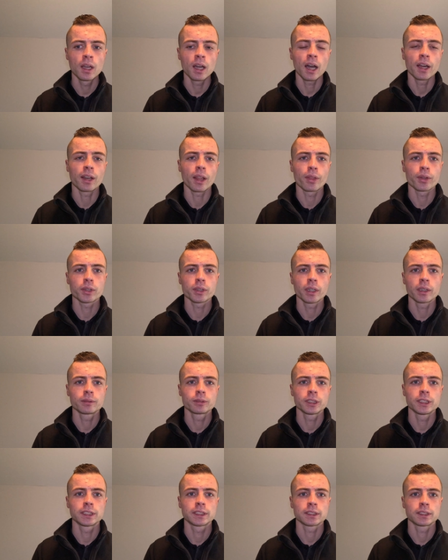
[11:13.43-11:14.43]
Another great
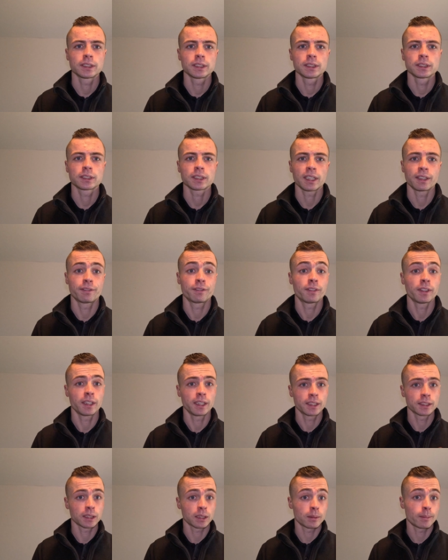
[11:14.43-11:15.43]
reason is if it
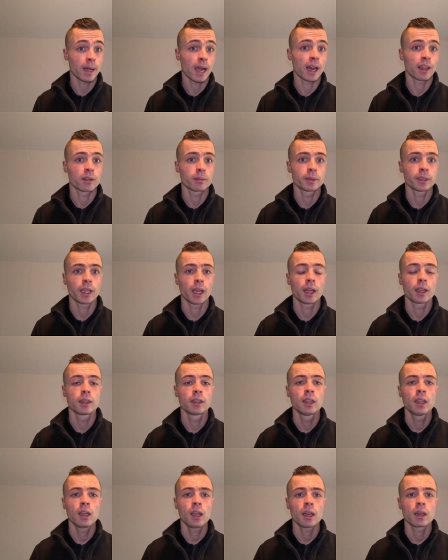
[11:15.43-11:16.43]
is in the bathroom again,
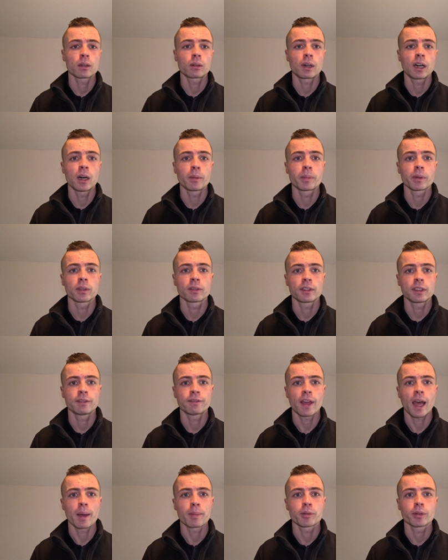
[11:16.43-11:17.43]
it'll help
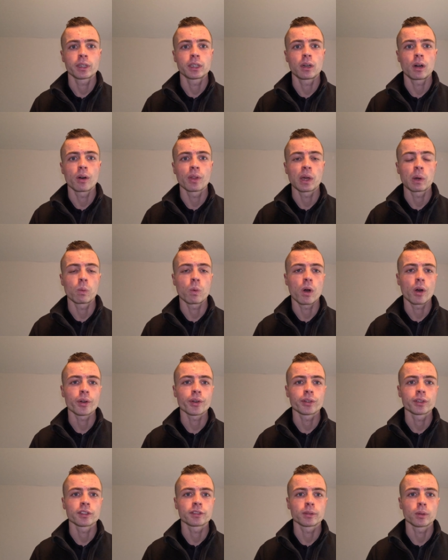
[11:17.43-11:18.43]
evaporate all that water
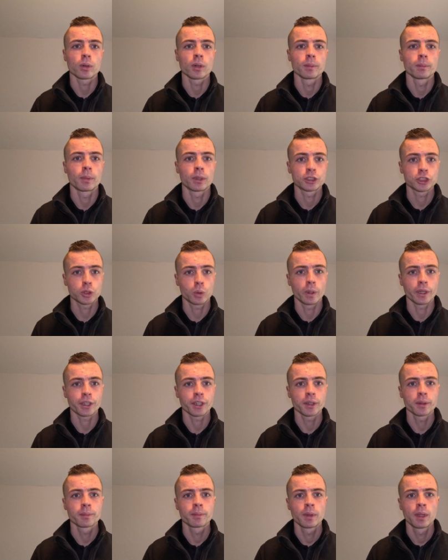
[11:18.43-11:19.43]
on the floor much
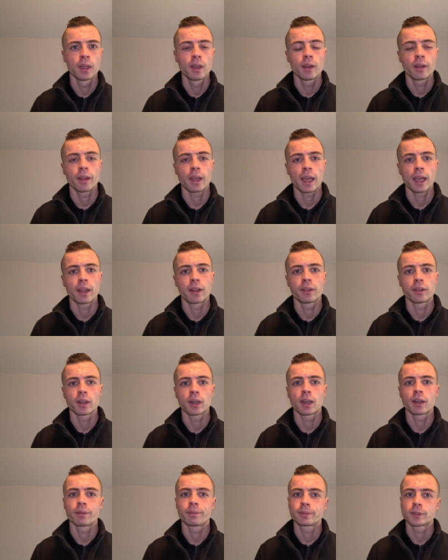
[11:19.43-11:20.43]
quicker. And
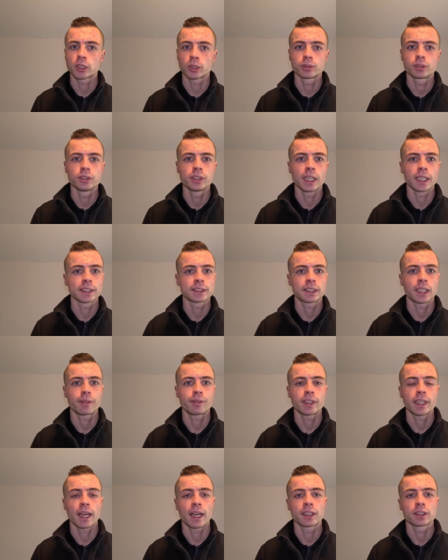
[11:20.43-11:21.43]
so you got a
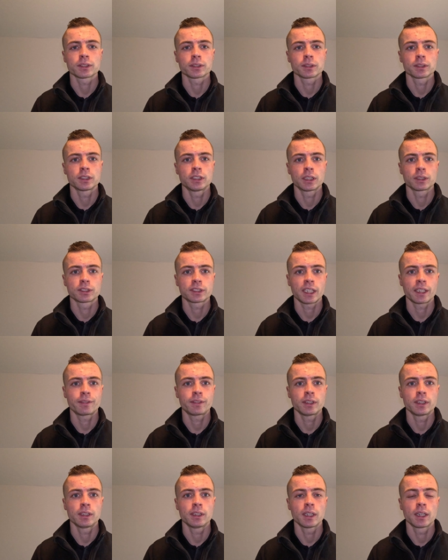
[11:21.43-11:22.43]
safety hazard,
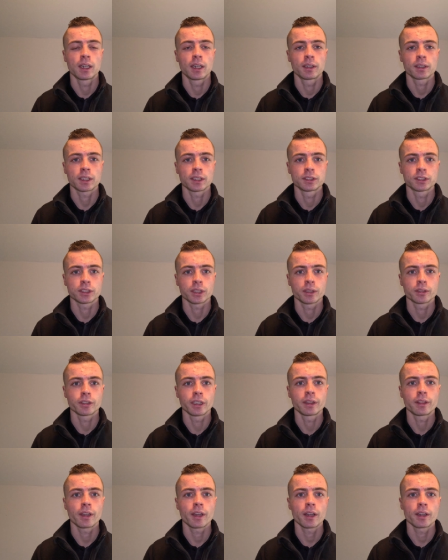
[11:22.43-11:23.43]
safety concern
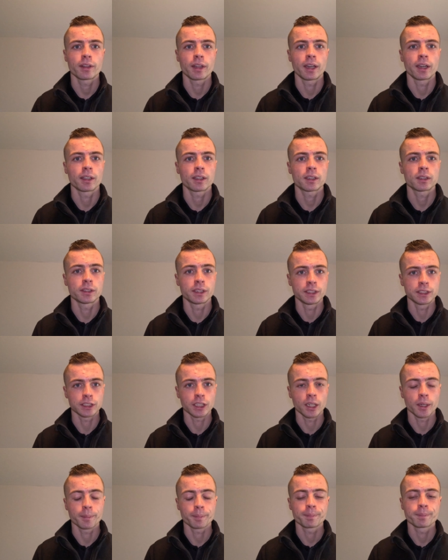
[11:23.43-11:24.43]
right there that it cleans
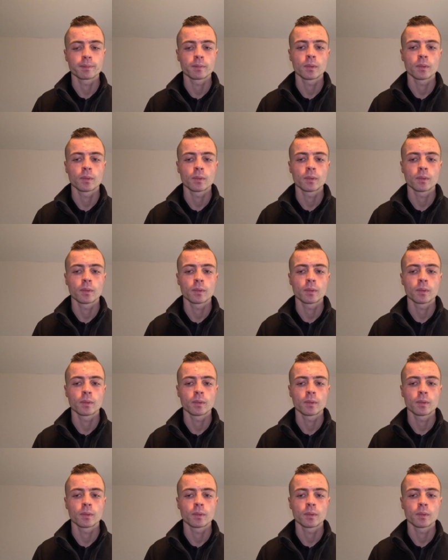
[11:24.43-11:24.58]
up.